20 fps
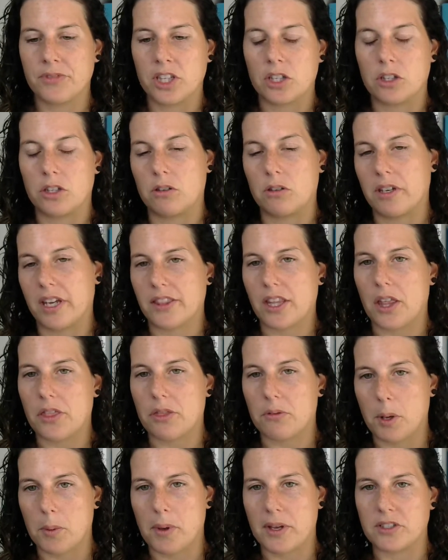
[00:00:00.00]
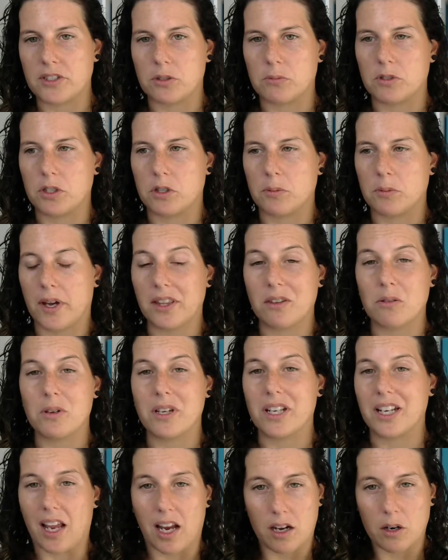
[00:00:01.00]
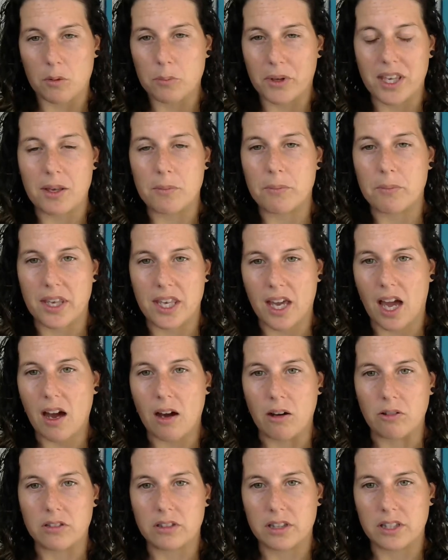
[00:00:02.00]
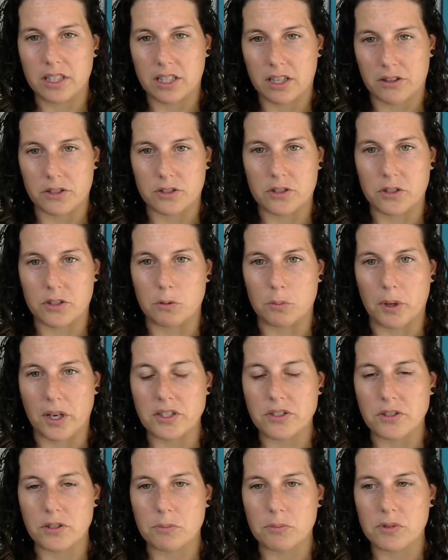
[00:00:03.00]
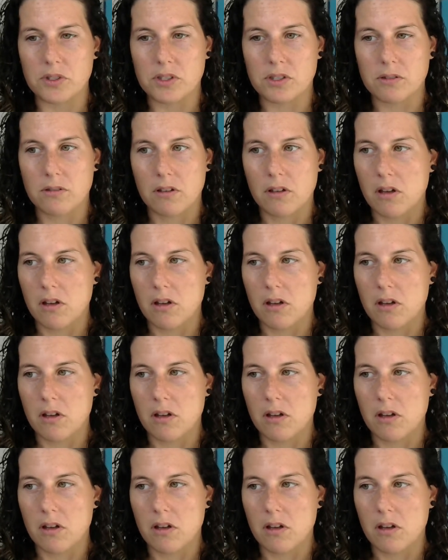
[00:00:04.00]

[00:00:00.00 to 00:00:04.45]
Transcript: you get that 3-bedroom, 2-bath, you can Airbnb out the other 2 bedrooms,